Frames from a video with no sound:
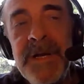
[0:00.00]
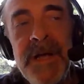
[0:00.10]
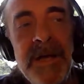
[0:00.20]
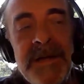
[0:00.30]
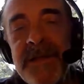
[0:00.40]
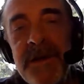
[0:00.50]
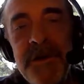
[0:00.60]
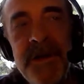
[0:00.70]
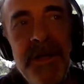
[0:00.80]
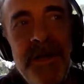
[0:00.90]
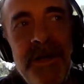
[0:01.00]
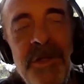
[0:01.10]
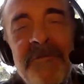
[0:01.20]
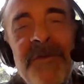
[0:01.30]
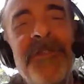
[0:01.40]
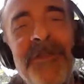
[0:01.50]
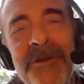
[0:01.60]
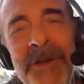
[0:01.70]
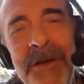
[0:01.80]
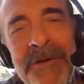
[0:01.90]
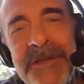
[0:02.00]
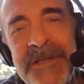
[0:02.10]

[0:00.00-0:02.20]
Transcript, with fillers: and they're in their fifth year now as a